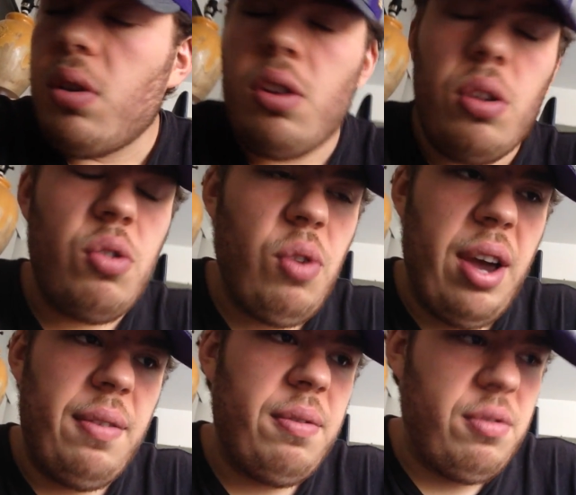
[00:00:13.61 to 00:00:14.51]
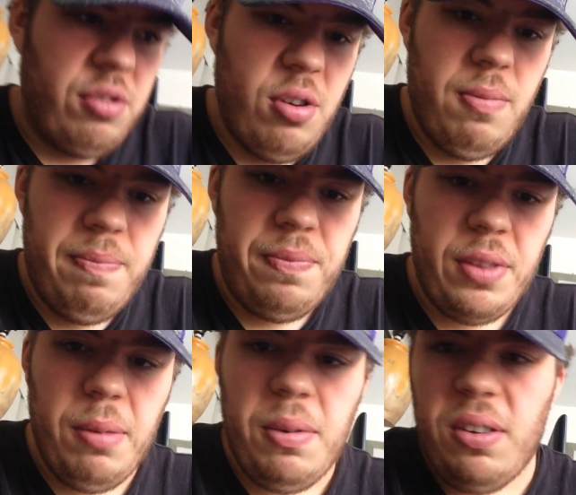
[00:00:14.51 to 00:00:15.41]
till the draft. So
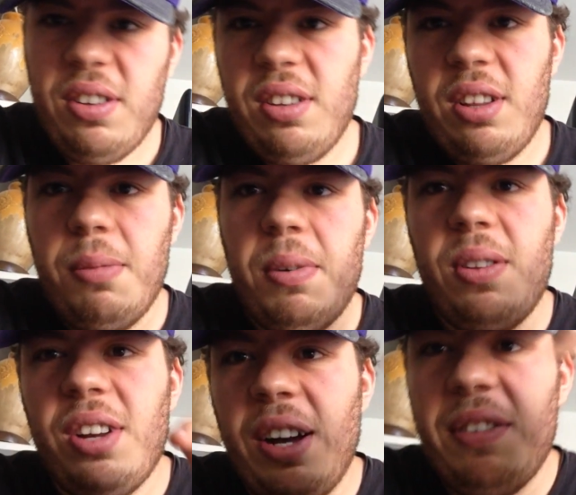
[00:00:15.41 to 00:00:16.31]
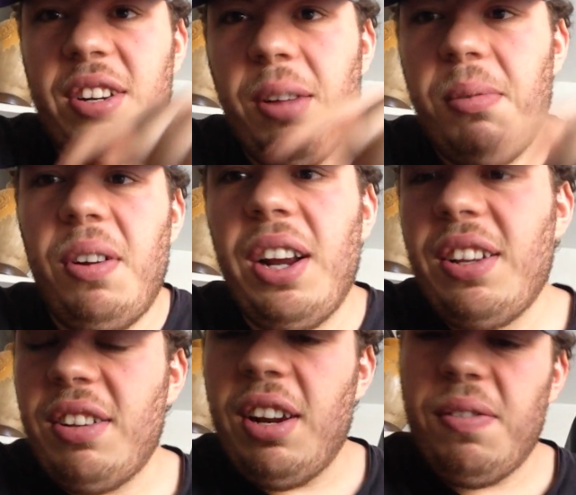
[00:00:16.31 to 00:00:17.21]
let me know in the comments down below. You
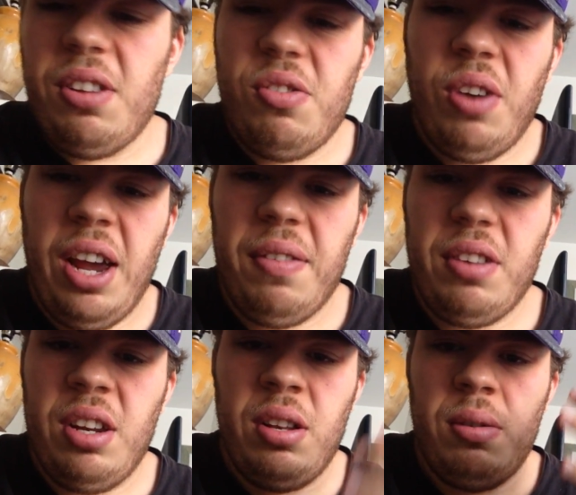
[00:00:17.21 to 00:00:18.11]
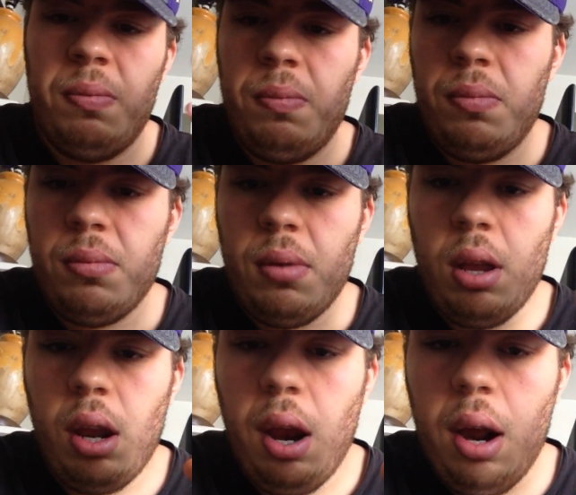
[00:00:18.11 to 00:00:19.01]
guys excited for the draft? And
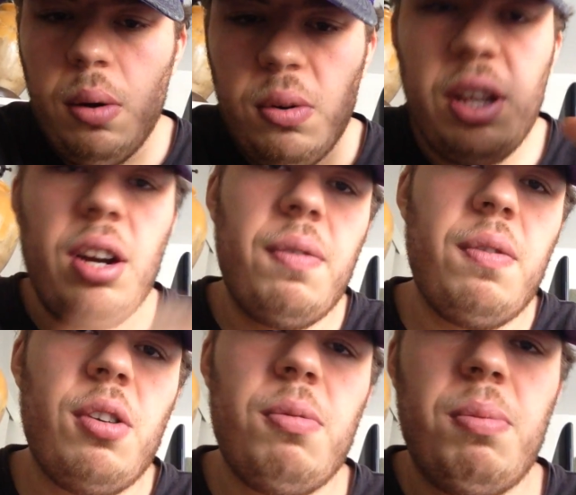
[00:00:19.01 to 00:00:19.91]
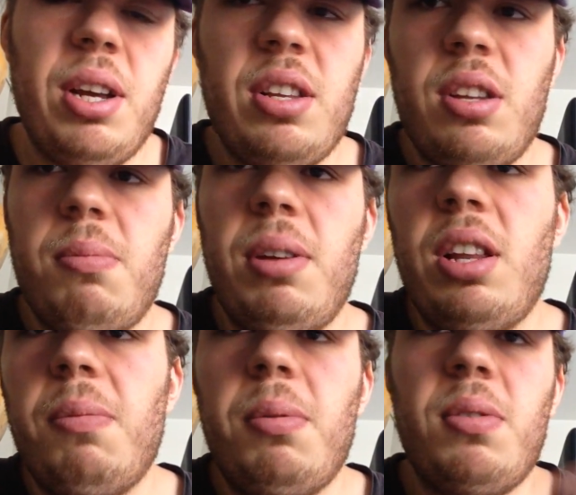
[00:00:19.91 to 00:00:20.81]
who do you think our first pick is going to be? A
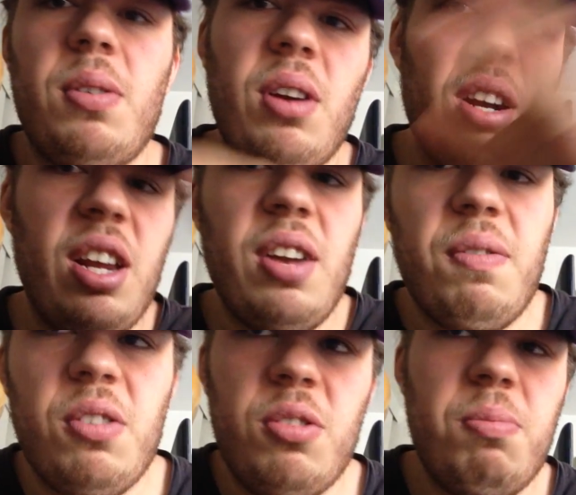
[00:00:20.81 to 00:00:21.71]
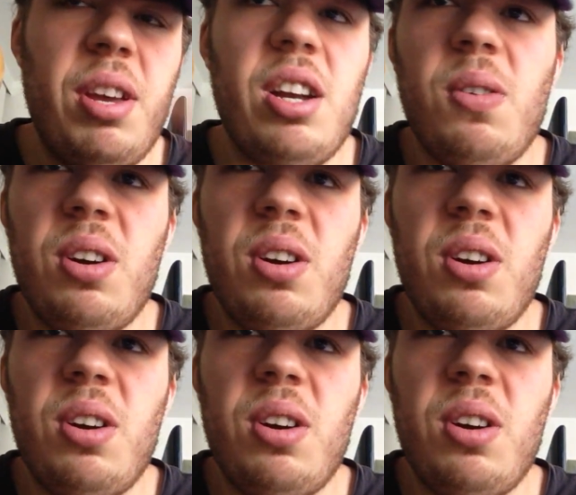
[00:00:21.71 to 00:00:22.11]
lot of people say we're not going to get a first pick, or